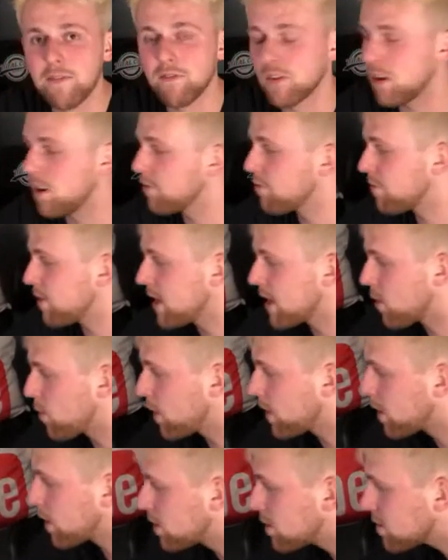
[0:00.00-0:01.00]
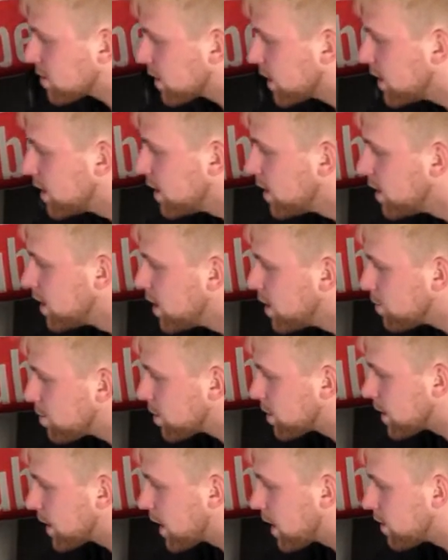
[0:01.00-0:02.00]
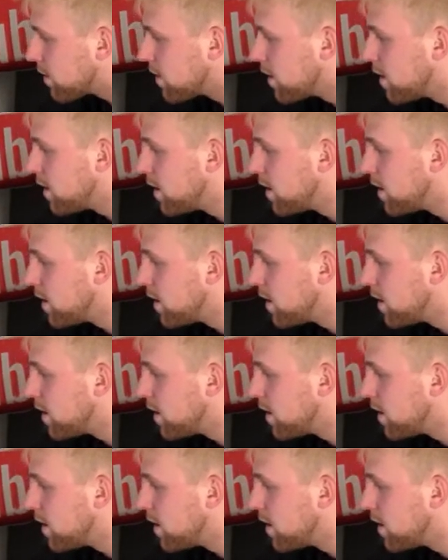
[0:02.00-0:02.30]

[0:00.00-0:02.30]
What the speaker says: or £3. Honestly, bloody hell.